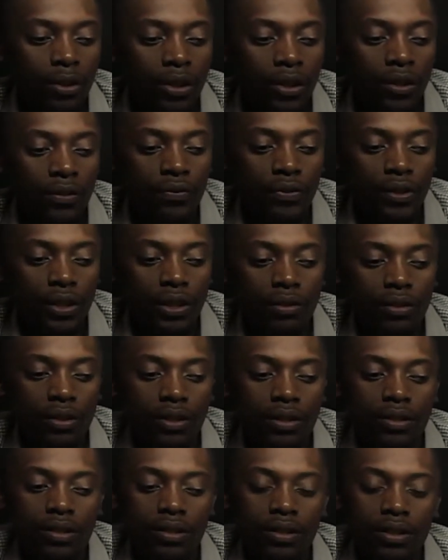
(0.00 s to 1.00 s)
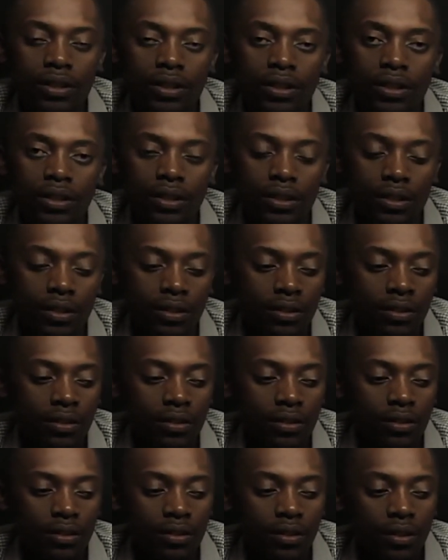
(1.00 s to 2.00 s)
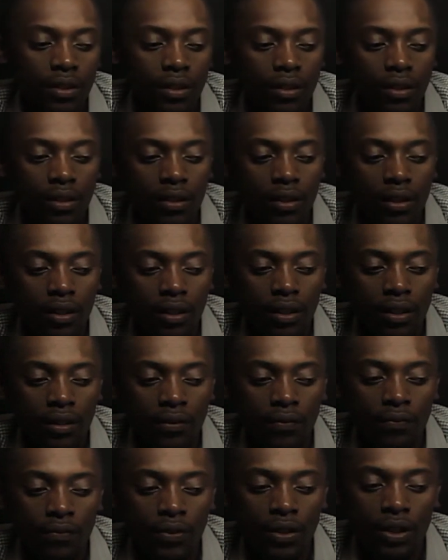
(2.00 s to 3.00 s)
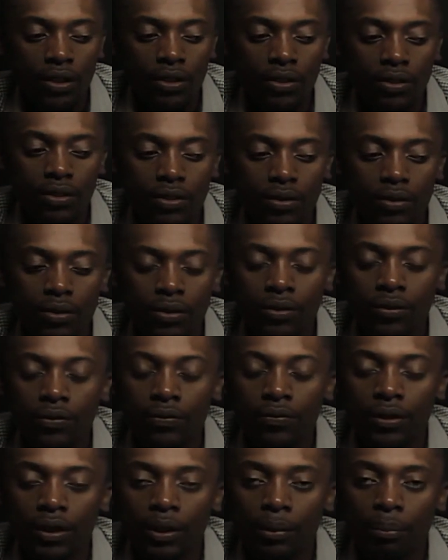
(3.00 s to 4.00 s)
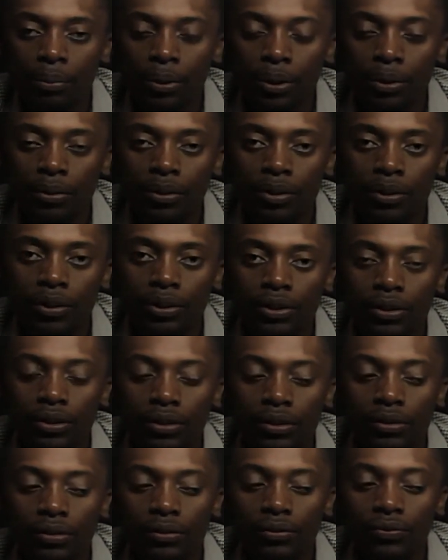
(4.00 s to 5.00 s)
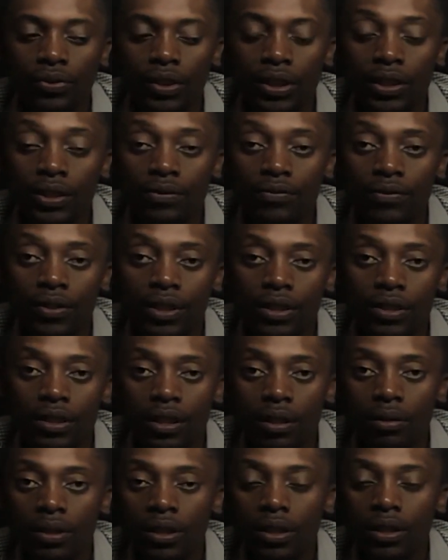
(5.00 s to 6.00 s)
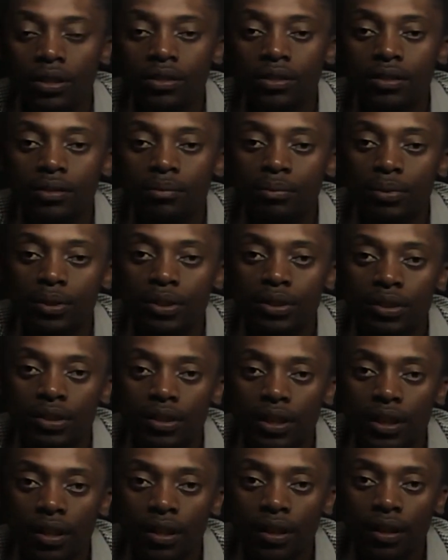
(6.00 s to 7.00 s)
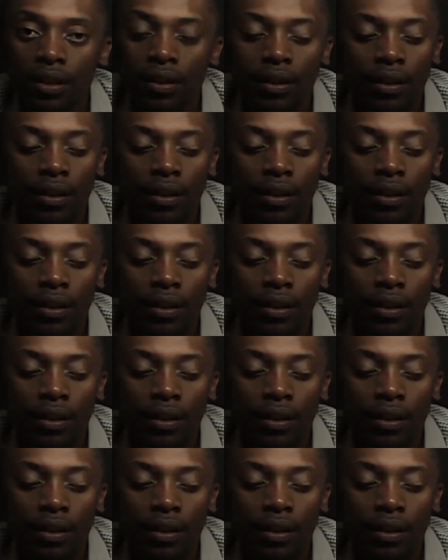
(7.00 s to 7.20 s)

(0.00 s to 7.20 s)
frequency is the inverse of period, or vice versa. We can simply say